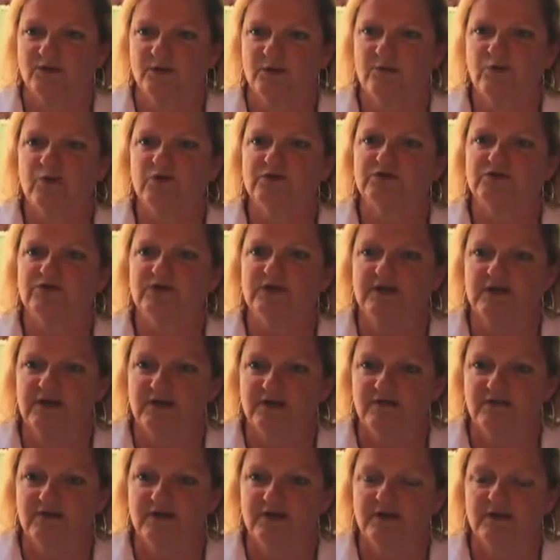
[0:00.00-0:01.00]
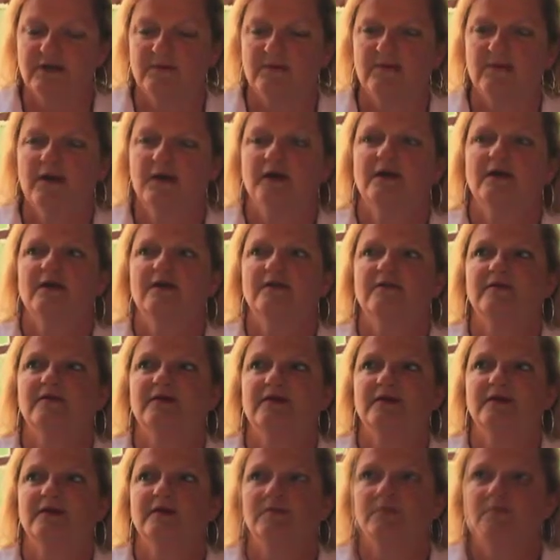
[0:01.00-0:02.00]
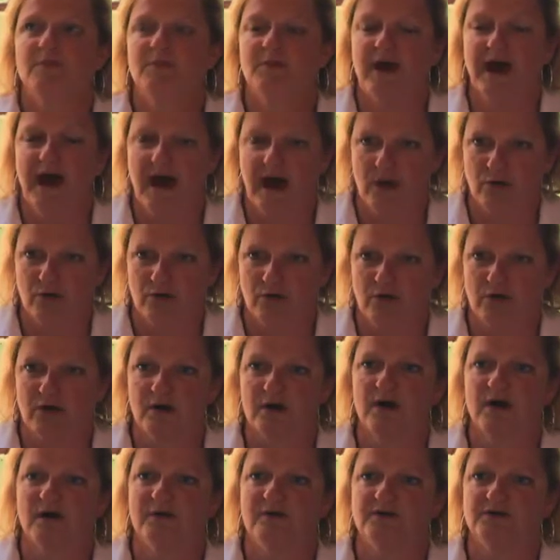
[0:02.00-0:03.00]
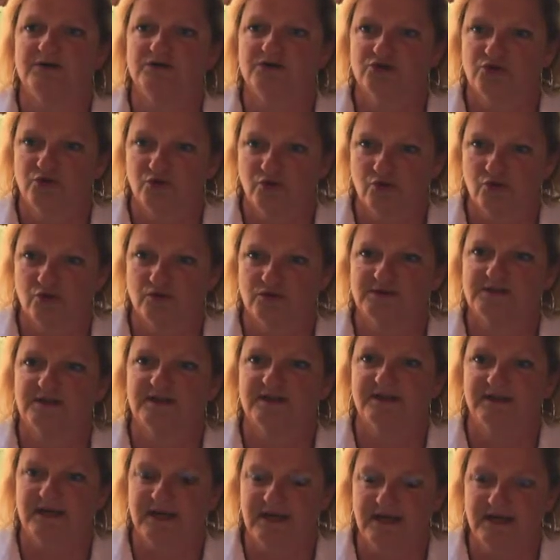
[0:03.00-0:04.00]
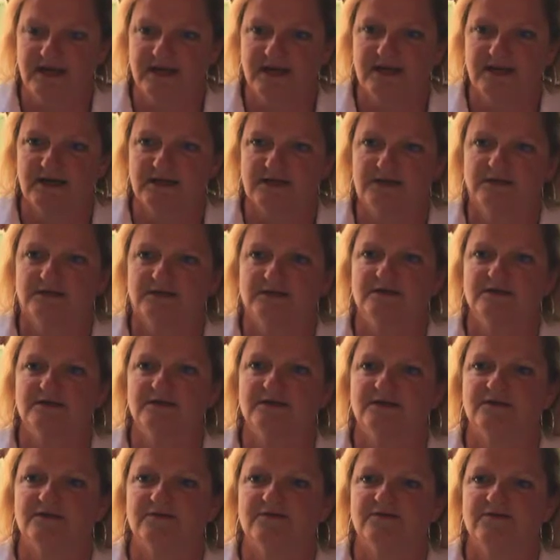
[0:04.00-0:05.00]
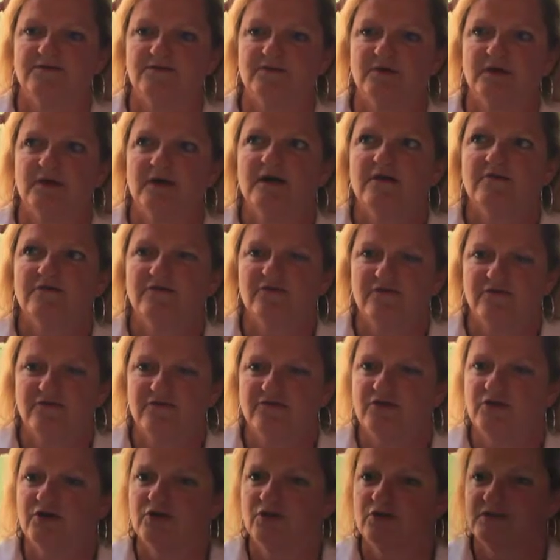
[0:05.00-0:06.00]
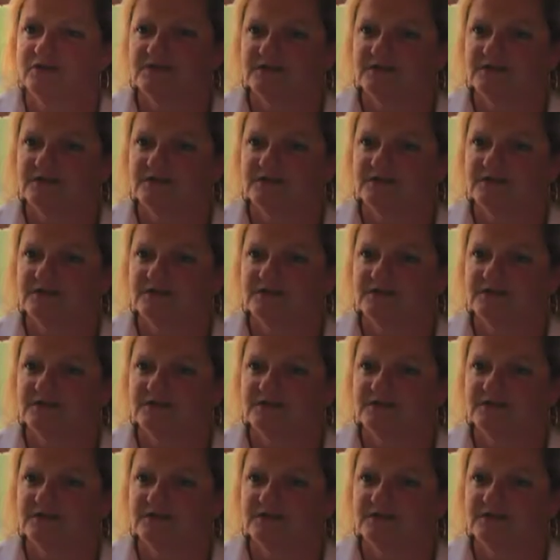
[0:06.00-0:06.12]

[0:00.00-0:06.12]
We want to give them the power and the tools that they need to live fulfilled,